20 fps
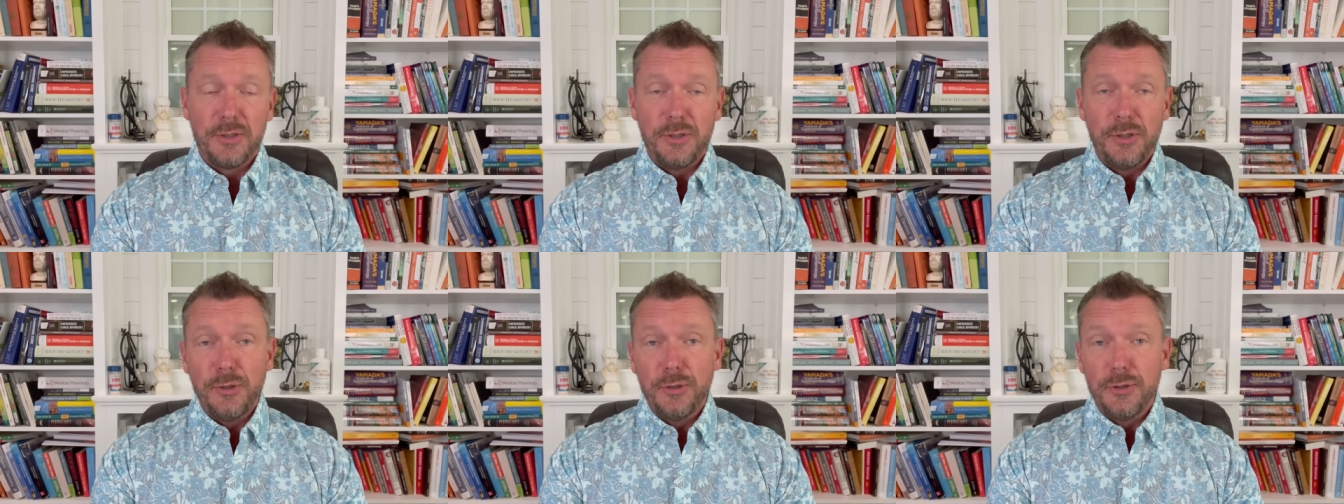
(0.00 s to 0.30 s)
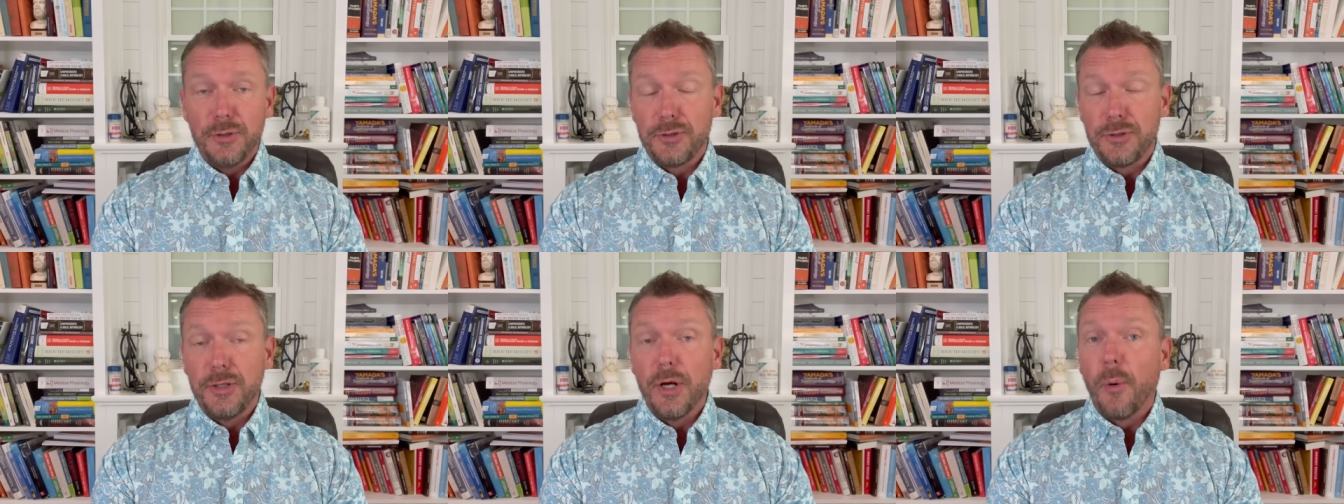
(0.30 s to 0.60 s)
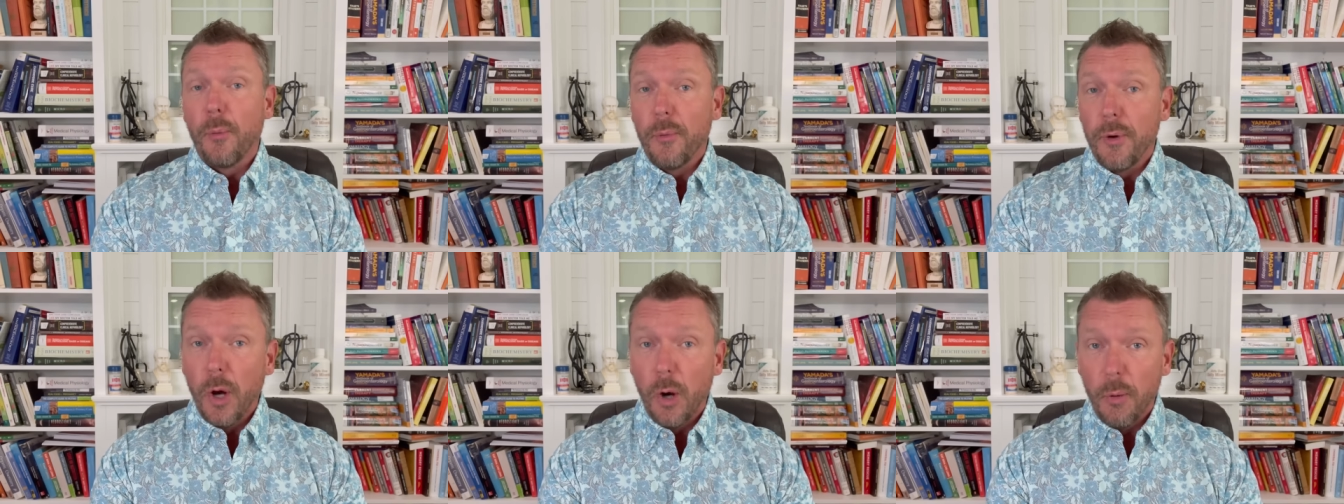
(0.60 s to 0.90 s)
you just
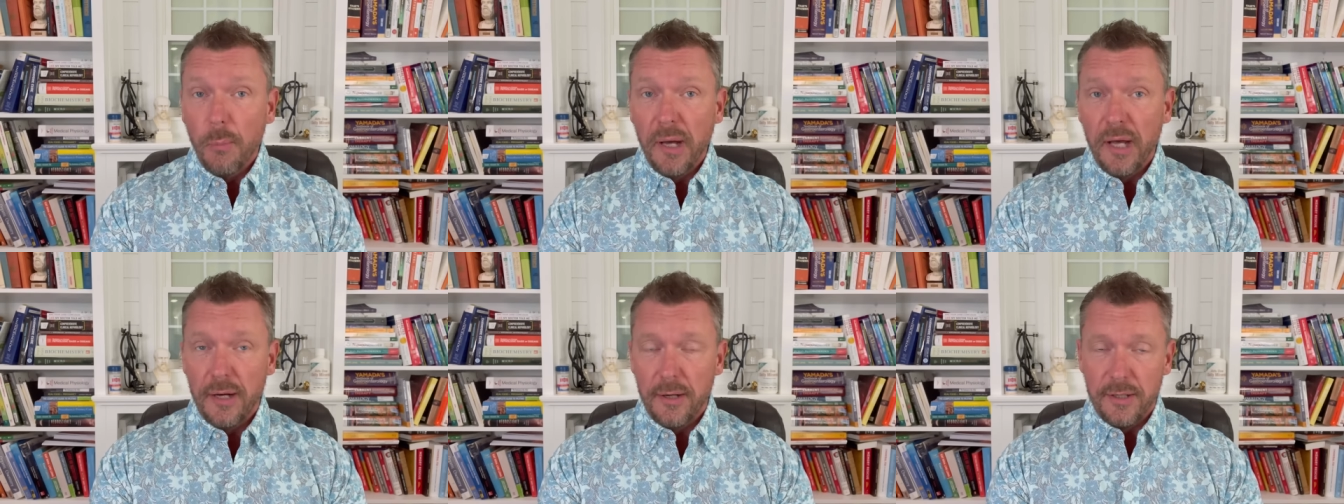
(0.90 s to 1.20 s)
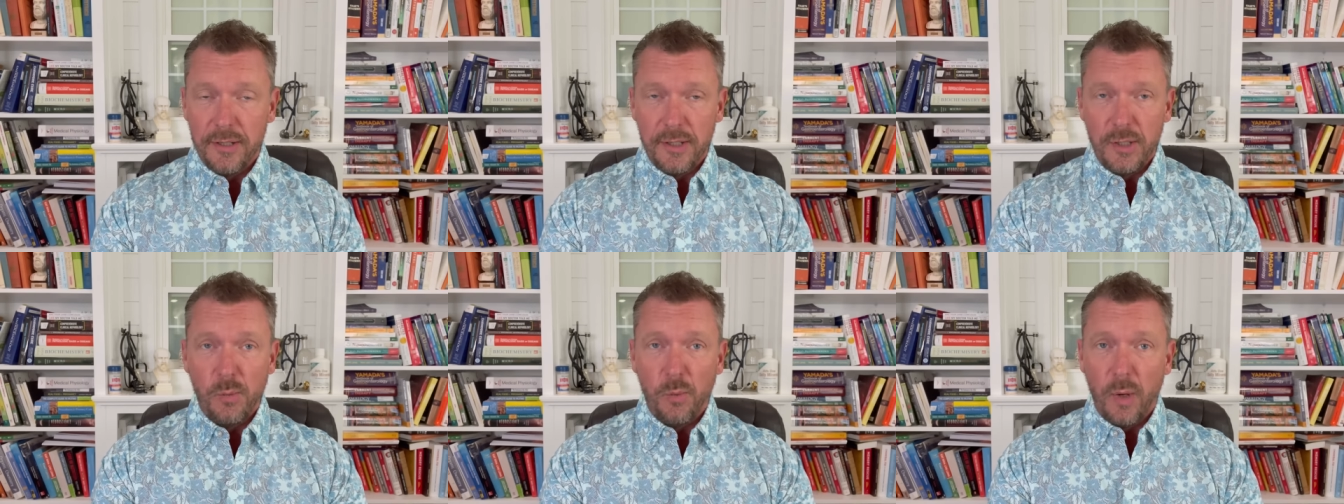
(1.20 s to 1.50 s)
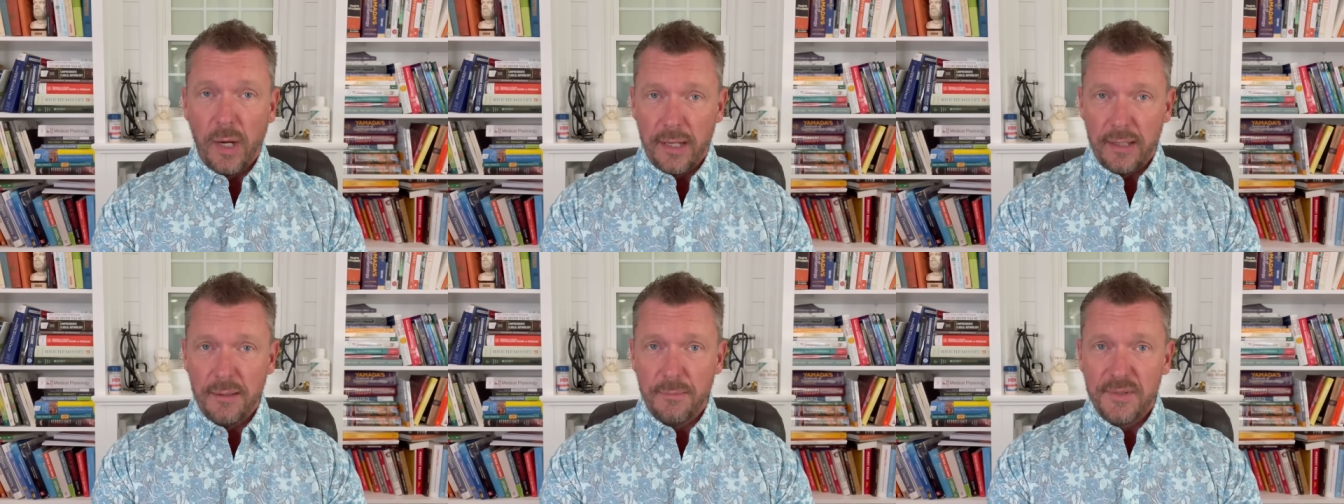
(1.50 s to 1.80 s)
don't know better and you
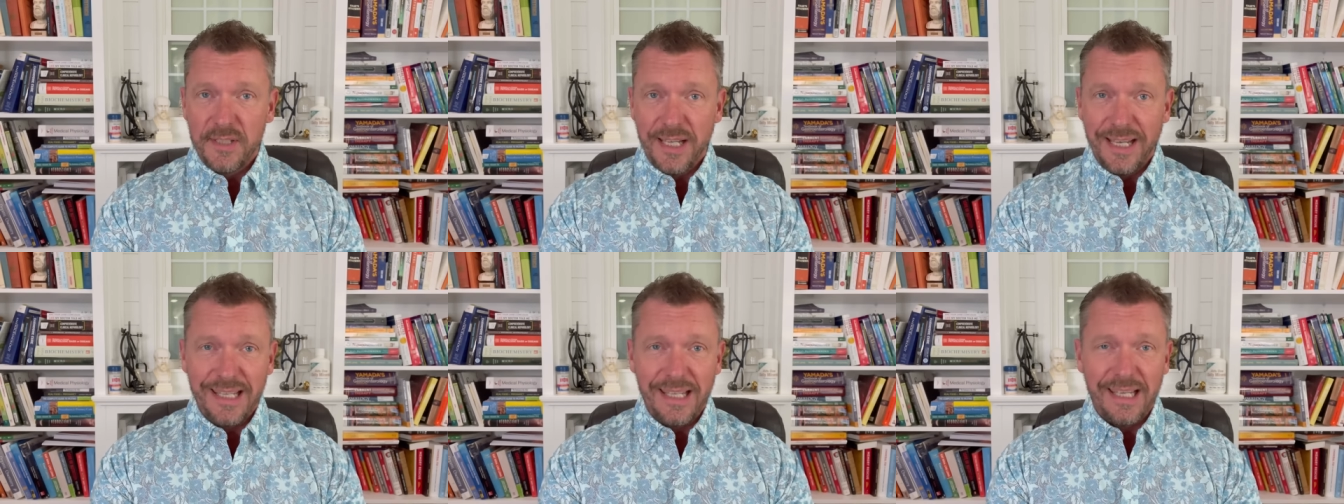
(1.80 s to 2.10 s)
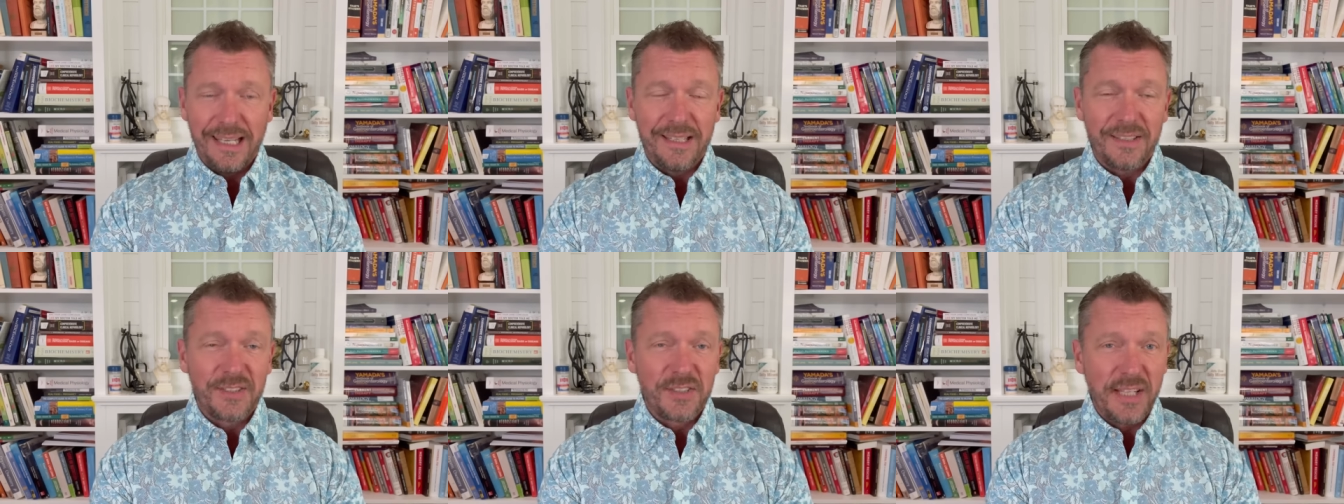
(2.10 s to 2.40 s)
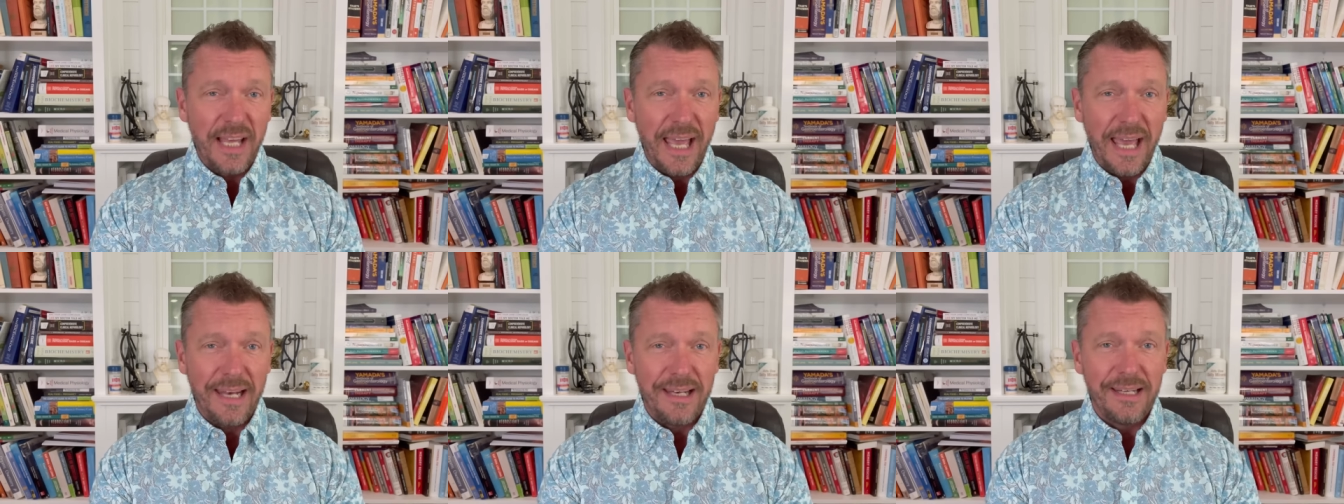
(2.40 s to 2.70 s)
wind up taking a
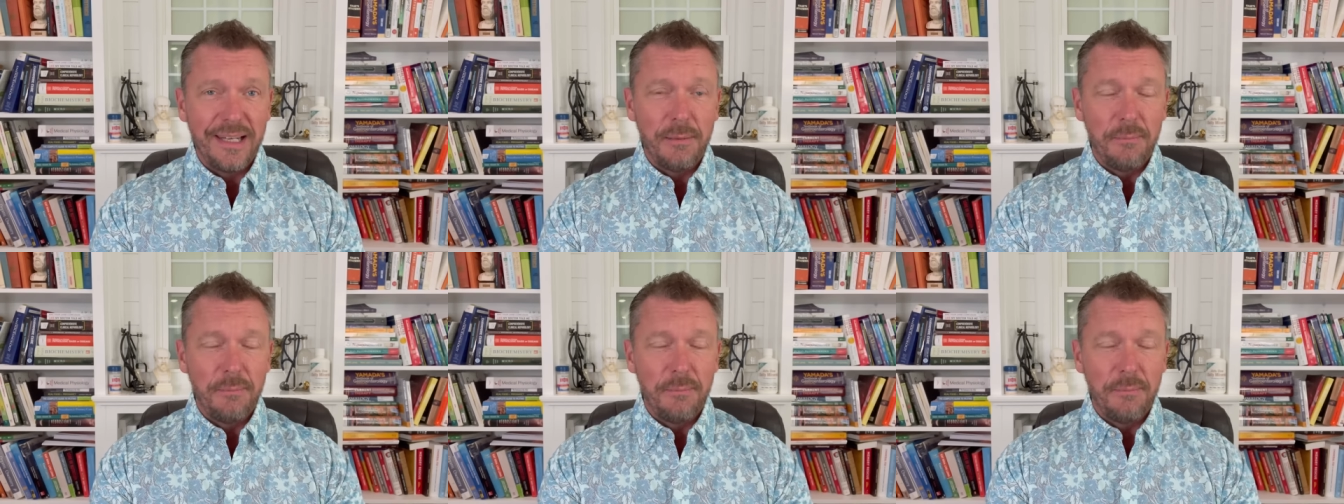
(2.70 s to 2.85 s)
statin.